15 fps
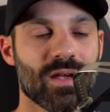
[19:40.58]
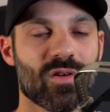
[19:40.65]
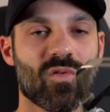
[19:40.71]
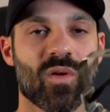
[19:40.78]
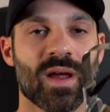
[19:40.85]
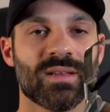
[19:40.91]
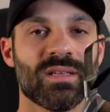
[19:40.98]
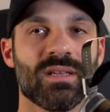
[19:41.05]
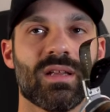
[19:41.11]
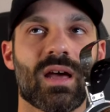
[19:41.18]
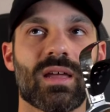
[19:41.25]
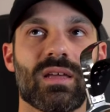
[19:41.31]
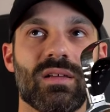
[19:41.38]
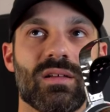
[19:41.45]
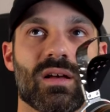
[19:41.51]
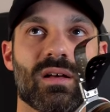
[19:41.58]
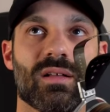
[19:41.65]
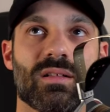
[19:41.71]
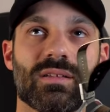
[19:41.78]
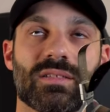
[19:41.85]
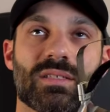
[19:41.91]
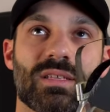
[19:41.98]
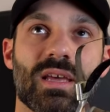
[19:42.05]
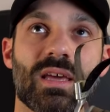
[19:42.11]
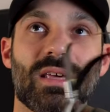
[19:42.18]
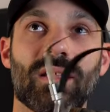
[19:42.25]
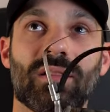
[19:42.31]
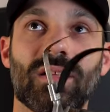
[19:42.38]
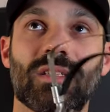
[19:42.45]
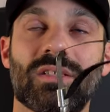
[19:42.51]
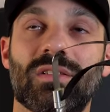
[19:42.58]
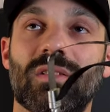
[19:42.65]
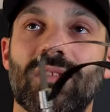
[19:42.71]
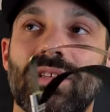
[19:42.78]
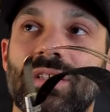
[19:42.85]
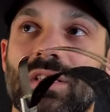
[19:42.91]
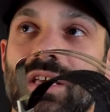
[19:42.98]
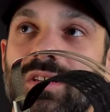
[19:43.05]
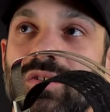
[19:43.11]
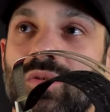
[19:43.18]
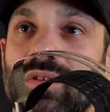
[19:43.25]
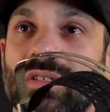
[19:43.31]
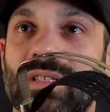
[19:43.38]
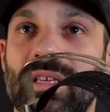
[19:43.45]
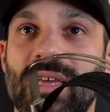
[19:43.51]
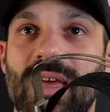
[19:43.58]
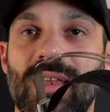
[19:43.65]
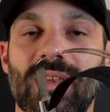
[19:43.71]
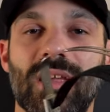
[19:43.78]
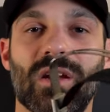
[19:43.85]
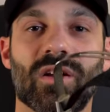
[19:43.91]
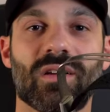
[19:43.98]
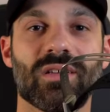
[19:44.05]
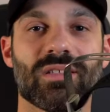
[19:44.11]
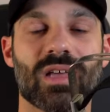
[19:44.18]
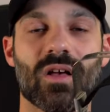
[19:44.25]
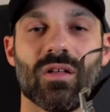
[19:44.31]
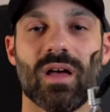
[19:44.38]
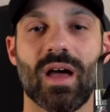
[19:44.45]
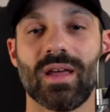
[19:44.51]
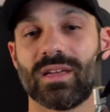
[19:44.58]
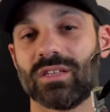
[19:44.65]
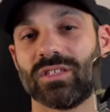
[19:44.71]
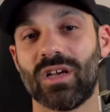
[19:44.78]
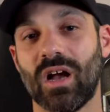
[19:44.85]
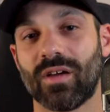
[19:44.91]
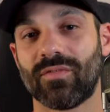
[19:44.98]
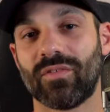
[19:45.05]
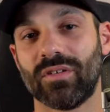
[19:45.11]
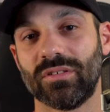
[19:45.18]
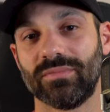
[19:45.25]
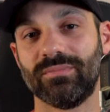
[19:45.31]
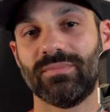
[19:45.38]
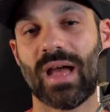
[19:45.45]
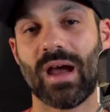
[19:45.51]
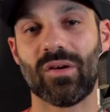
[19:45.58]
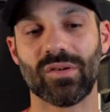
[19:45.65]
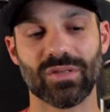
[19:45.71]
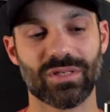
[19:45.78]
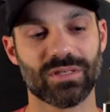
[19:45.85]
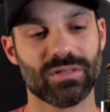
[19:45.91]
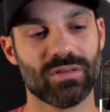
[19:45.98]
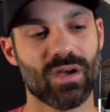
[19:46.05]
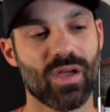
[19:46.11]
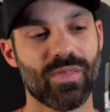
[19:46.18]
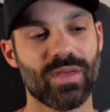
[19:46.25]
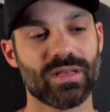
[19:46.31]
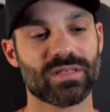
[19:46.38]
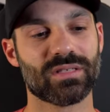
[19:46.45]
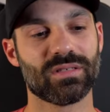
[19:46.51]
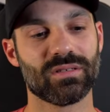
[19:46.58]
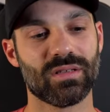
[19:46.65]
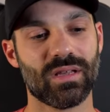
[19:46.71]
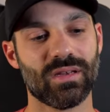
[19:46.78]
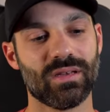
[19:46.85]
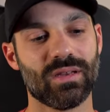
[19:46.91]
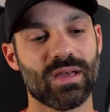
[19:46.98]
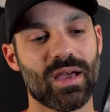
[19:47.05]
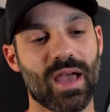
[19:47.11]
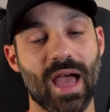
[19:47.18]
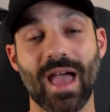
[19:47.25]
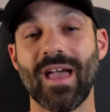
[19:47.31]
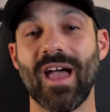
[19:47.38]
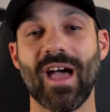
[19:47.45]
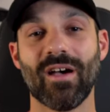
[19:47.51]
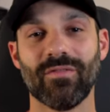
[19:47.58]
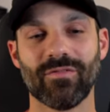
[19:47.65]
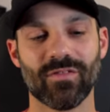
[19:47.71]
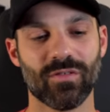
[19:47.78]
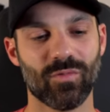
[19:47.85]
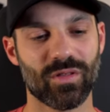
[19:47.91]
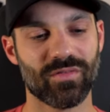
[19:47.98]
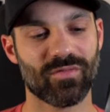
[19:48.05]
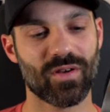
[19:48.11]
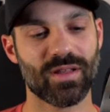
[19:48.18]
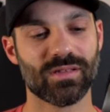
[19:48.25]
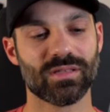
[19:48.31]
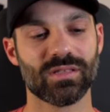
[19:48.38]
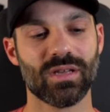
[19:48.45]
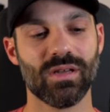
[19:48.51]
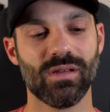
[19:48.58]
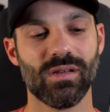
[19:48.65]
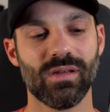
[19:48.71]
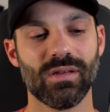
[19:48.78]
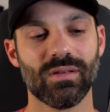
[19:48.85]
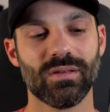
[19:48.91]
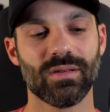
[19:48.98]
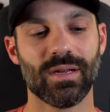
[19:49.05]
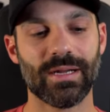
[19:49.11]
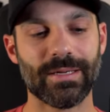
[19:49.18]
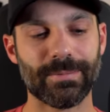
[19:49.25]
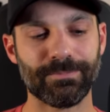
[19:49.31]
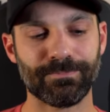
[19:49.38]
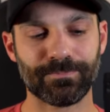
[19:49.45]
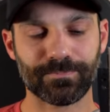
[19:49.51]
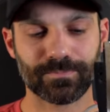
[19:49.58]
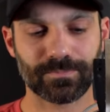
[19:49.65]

granted i i'll say it let's let's get towards the end here because i'll i could talk for hours on this and i, I have with friends um,